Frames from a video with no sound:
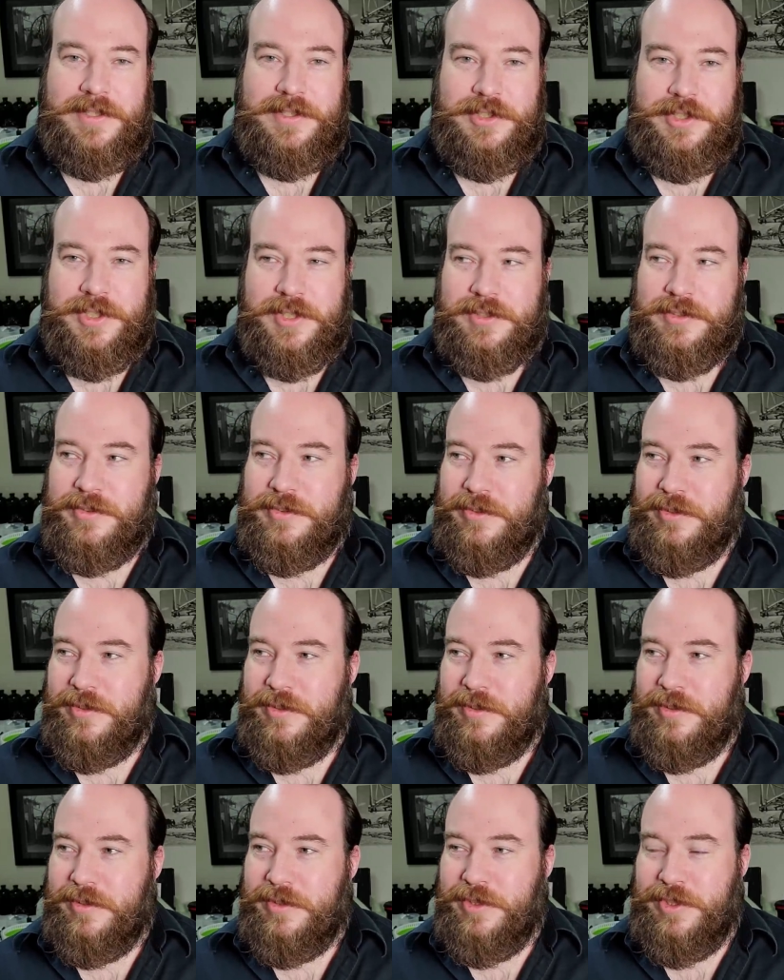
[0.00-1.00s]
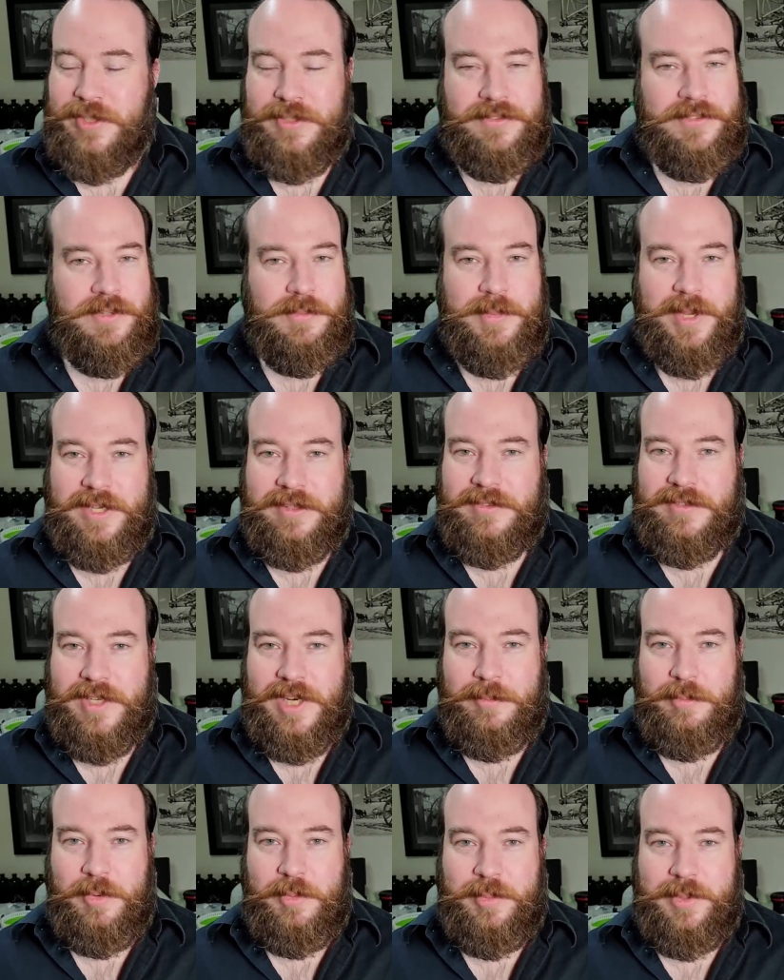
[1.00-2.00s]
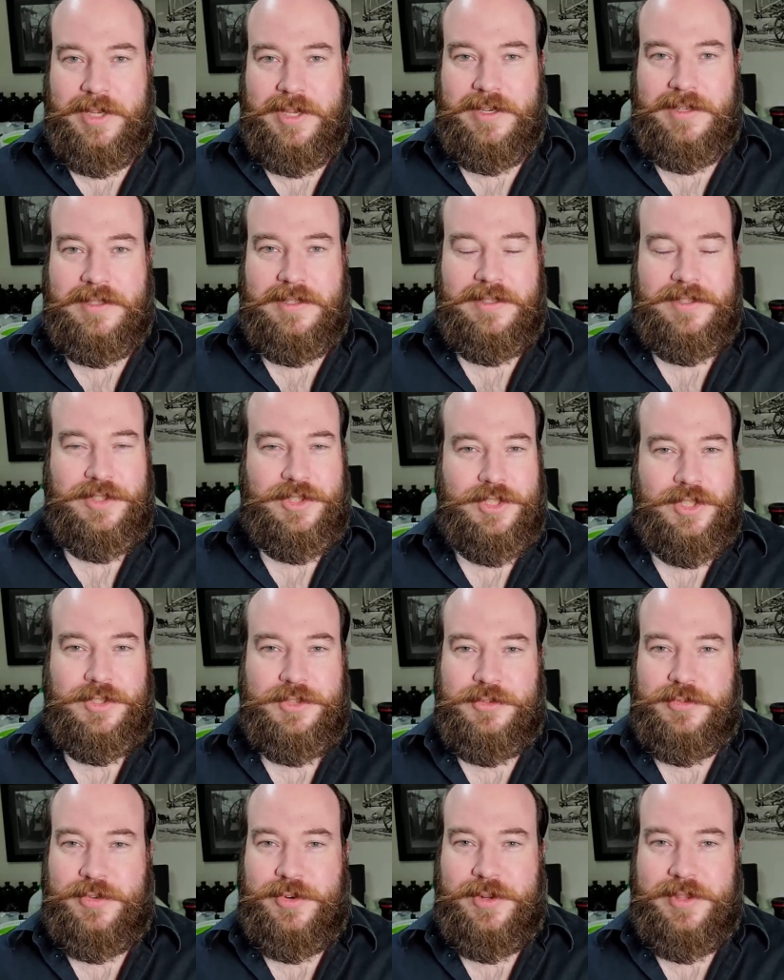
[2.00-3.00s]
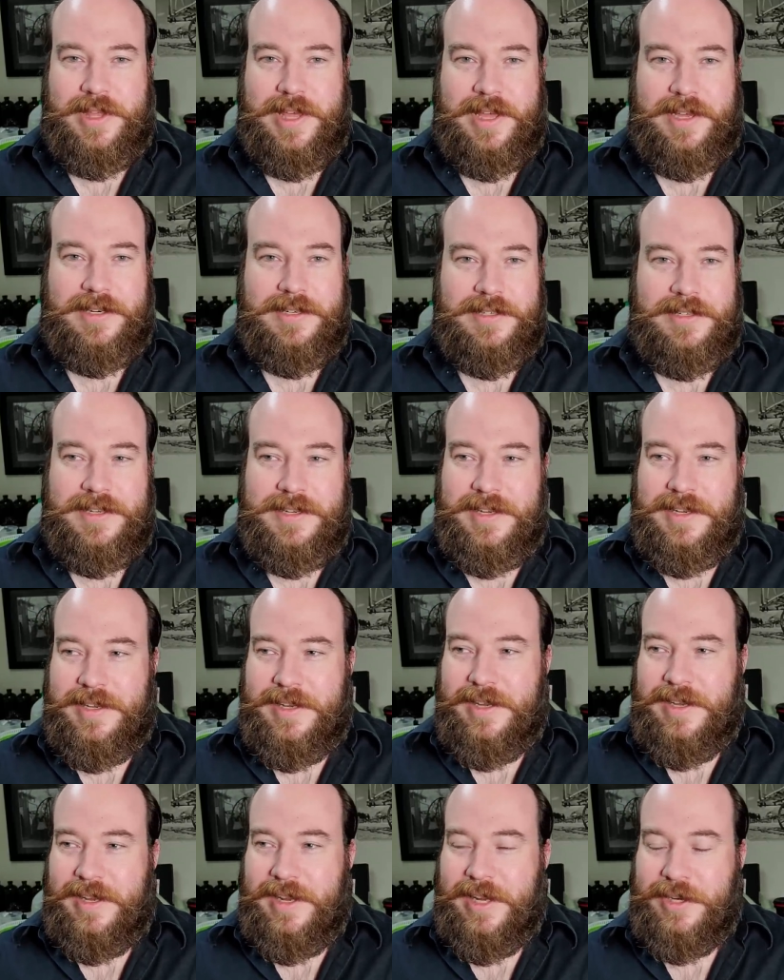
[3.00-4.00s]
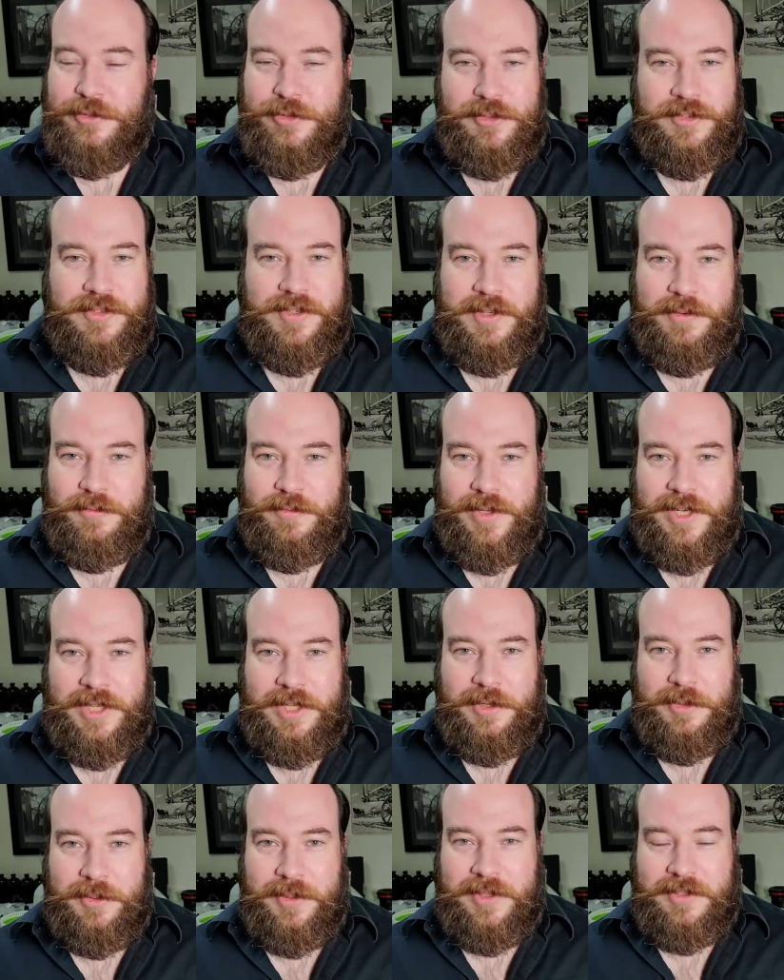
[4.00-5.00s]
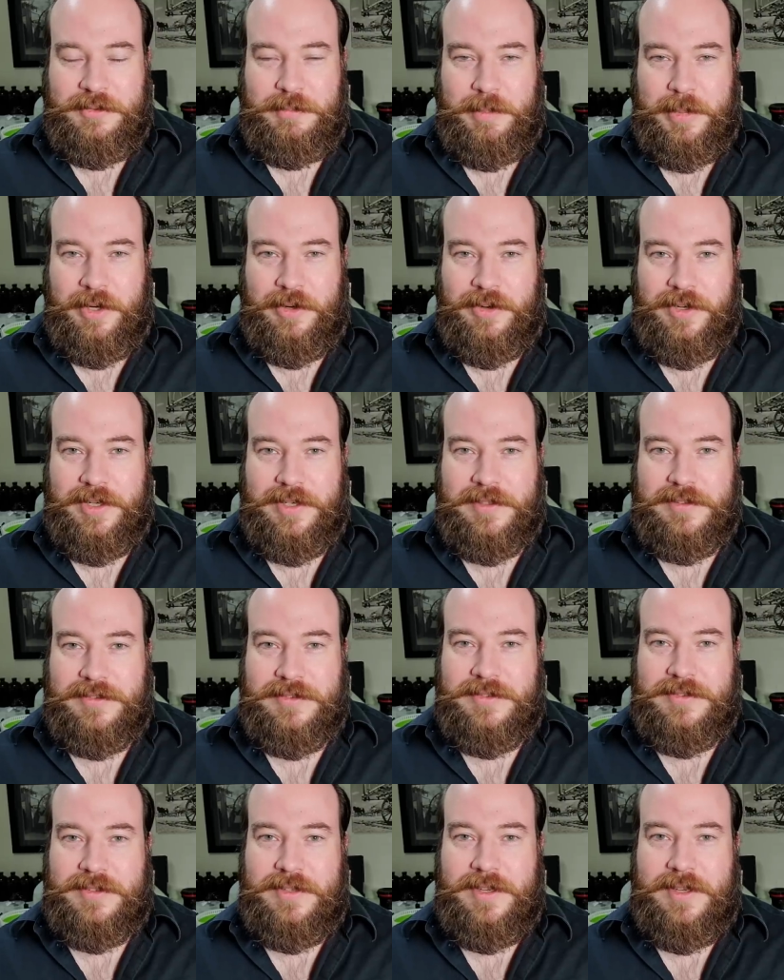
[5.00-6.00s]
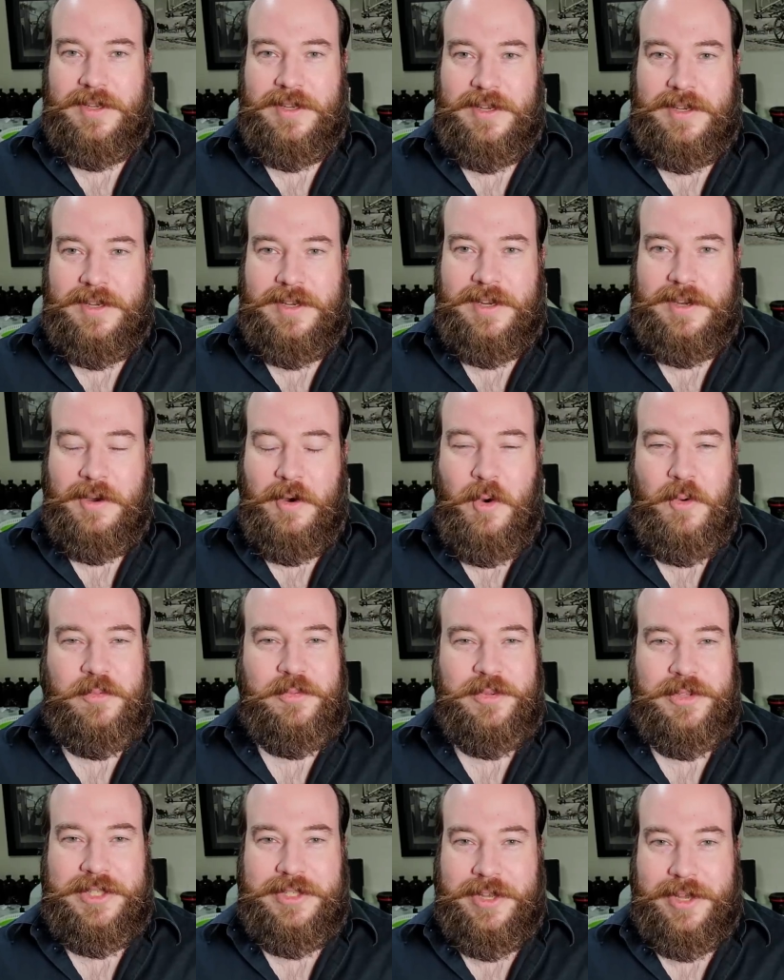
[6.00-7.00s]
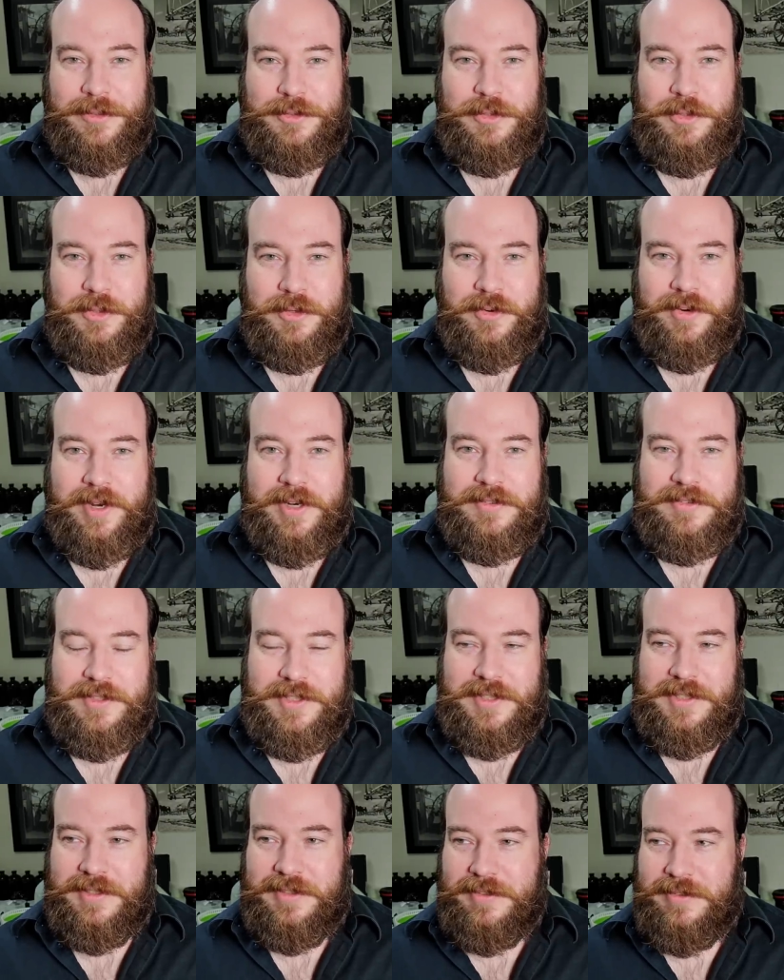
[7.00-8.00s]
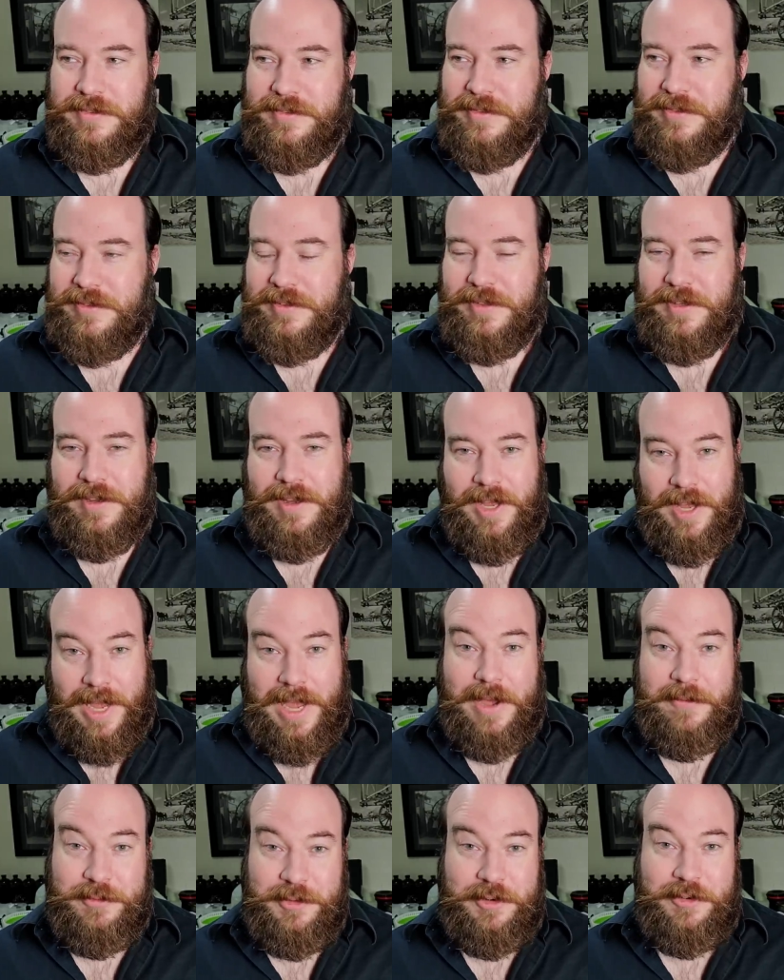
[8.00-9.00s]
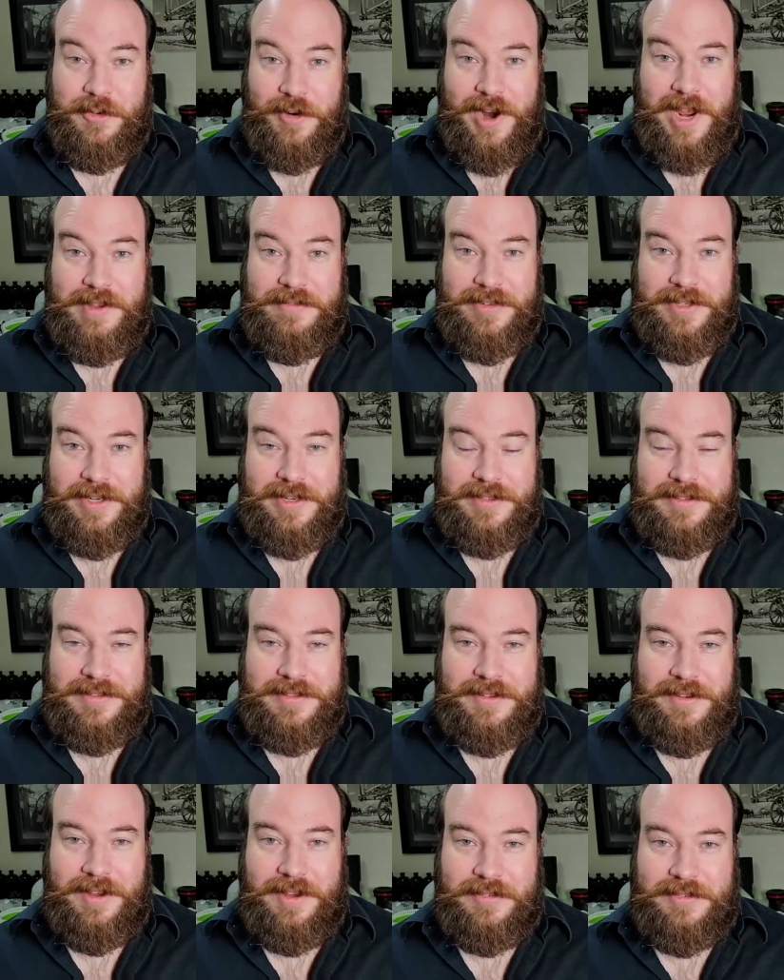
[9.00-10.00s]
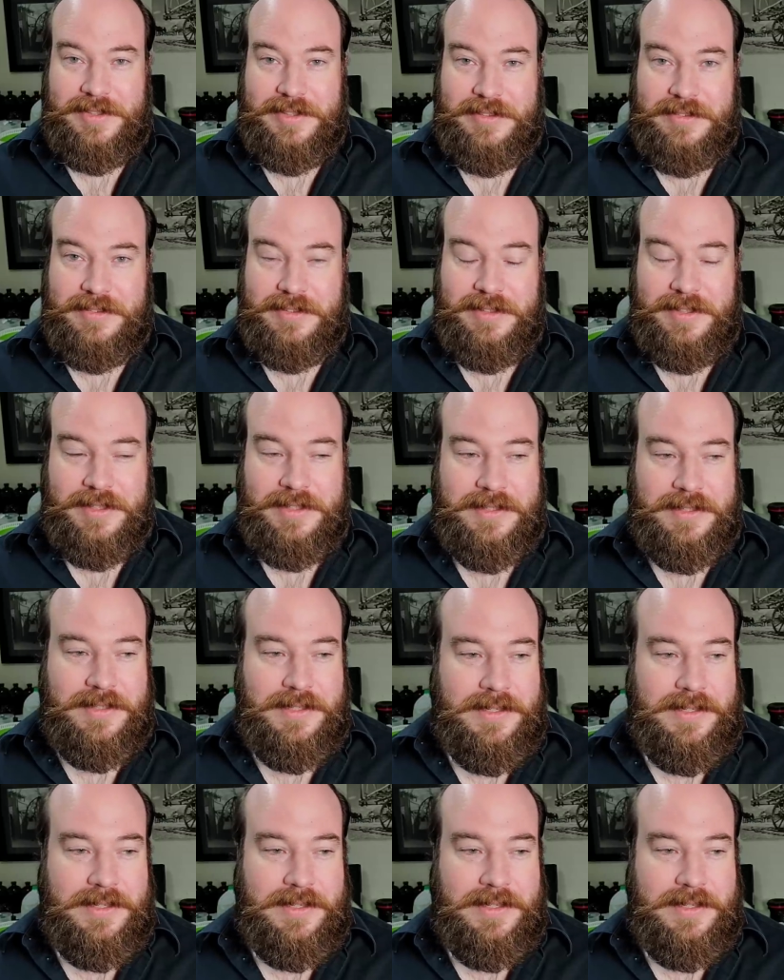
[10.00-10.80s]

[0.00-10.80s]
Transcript: Just to mix it up a bit, just for that interesting video experience. Hopefully not too crazy because I have to drive in it, obviously.